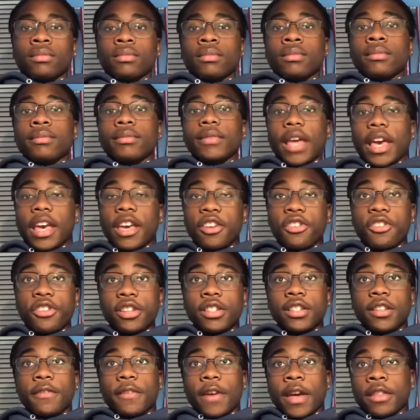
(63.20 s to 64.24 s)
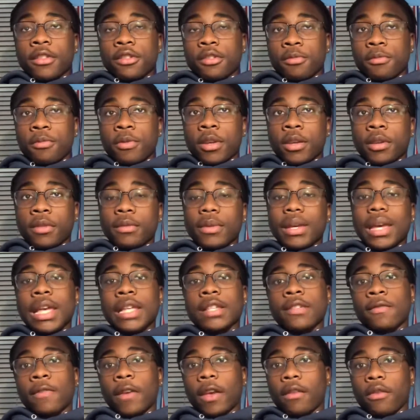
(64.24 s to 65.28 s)
The increase of entropy is
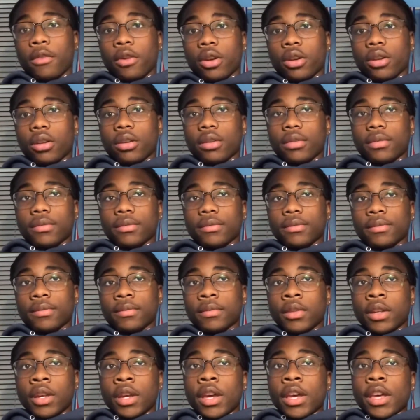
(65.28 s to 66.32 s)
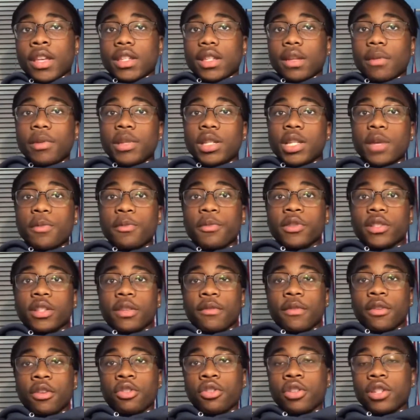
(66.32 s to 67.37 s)
favored. Some examples of
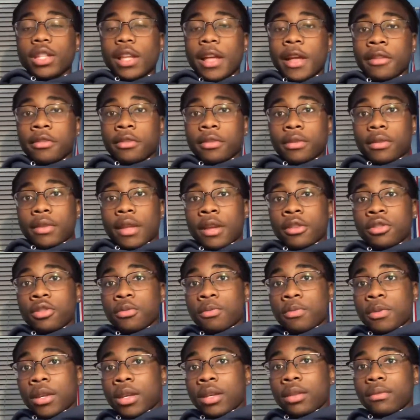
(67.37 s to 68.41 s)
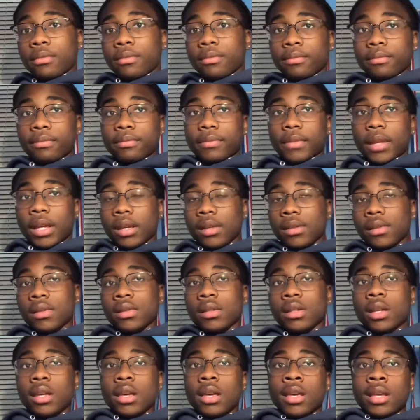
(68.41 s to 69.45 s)
increased entropy is
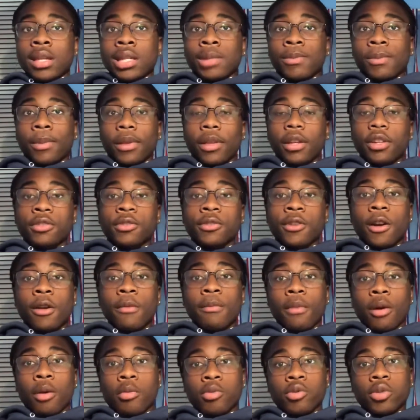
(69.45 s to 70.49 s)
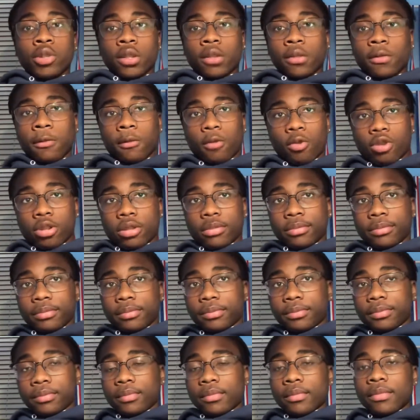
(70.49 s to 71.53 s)
spilling a jar of marbles on the floor,
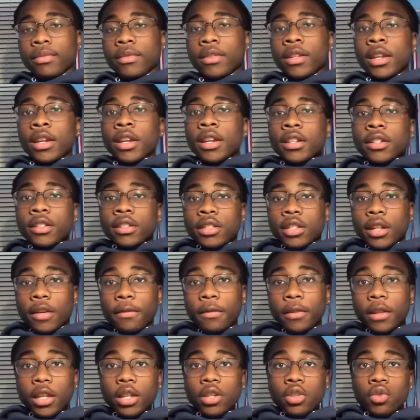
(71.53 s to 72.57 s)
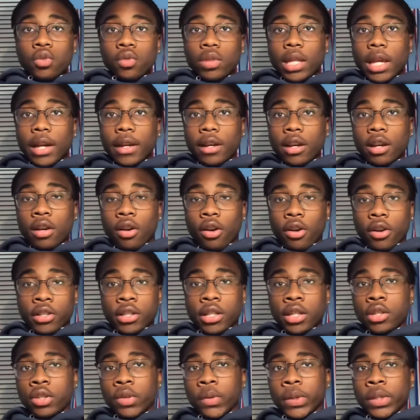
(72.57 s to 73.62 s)
shuffling two decks of cards
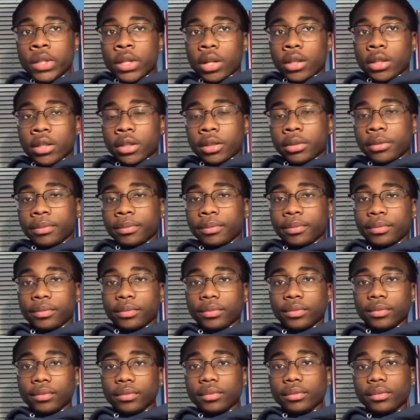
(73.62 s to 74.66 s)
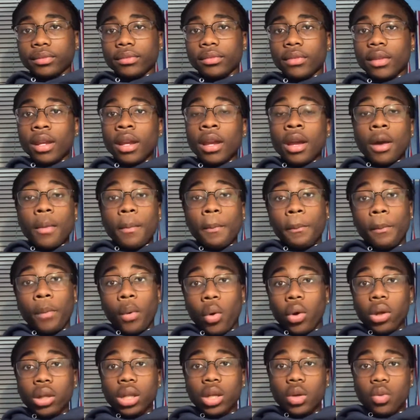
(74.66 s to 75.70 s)
into each other,
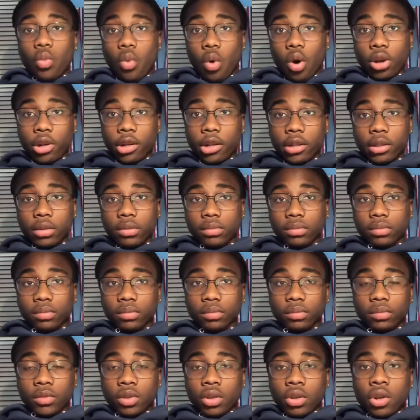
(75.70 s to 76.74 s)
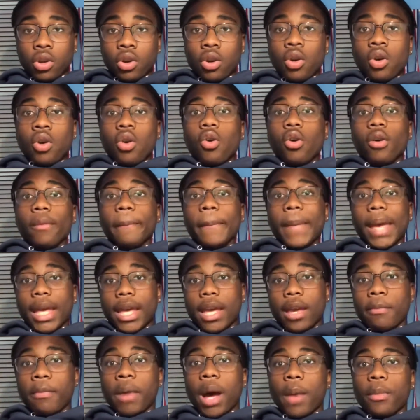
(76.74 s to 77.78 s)
boiling water, or making
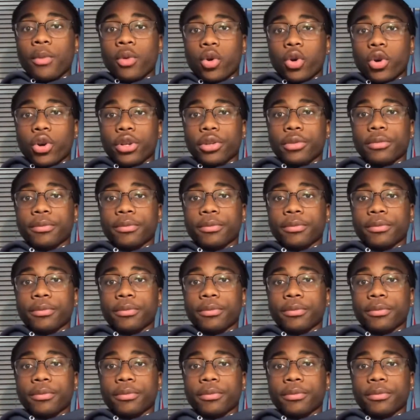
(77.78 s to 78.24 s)
popcorn.